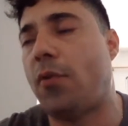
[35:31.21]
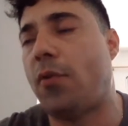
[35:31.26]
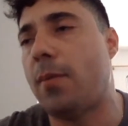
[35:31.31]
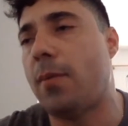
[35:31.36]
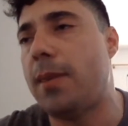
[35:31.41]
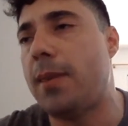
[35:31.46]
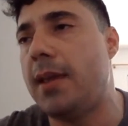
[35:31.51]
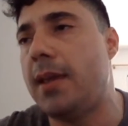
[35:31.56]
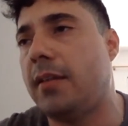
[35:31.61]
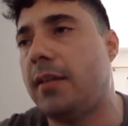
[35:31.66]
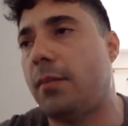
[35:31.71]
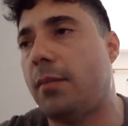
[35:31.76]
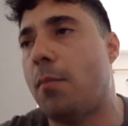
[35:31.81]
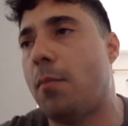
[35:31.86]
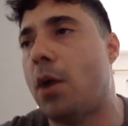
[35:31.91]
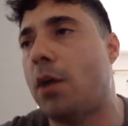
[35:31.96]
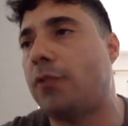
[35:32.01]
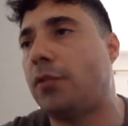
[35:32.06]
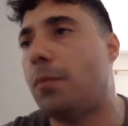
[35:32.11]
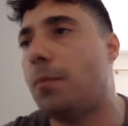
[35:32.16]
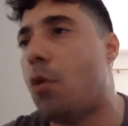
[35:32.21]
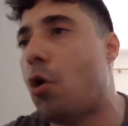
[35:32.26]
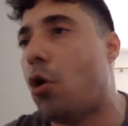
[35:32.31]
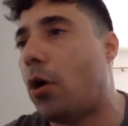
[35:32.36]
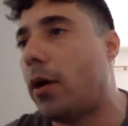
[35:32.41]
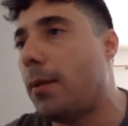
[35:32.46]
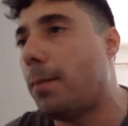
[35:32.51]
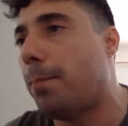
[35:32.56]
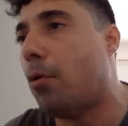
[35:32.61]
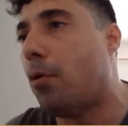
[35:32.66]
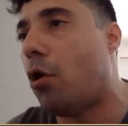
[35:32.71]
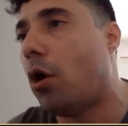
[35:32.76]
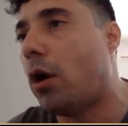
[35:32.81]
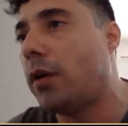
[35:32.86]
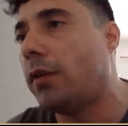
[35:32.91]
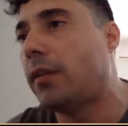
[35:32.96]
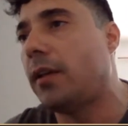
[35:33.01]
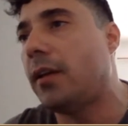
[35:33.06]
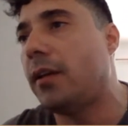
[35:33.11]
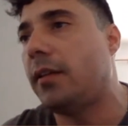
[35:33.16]
for me it's much more
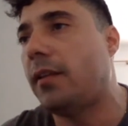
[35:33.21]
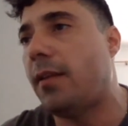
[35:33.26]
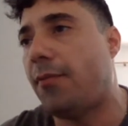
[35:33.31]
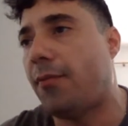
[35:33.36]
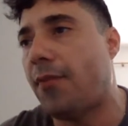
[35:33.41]
important